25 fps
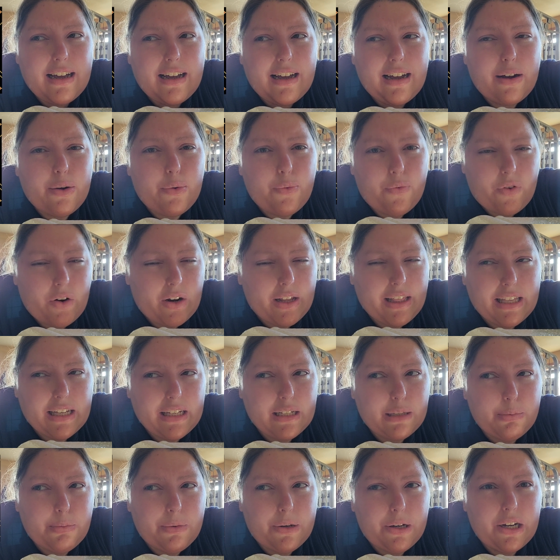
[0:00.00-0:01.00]
Avoid
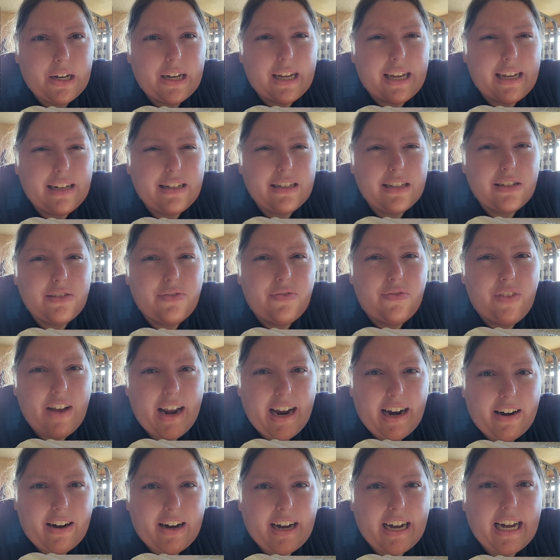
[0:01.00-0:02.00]
this book.
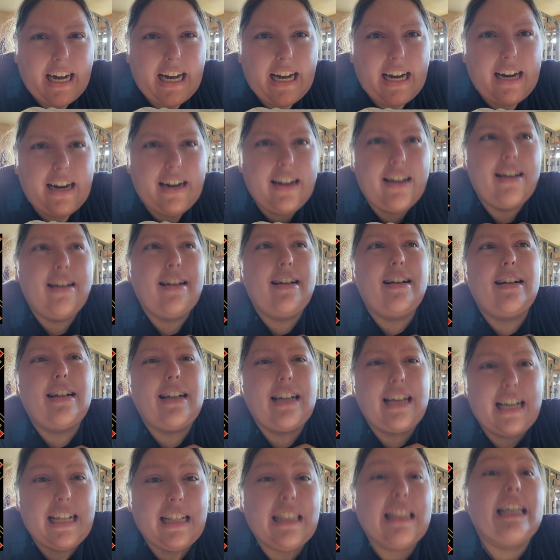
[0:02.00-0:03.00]

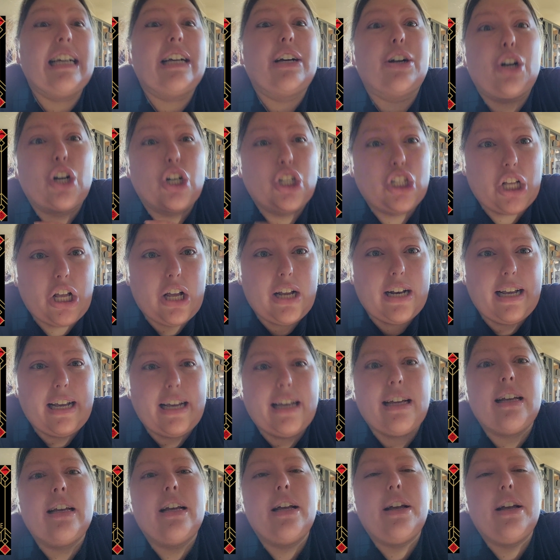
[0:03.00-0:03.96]
It lingers on it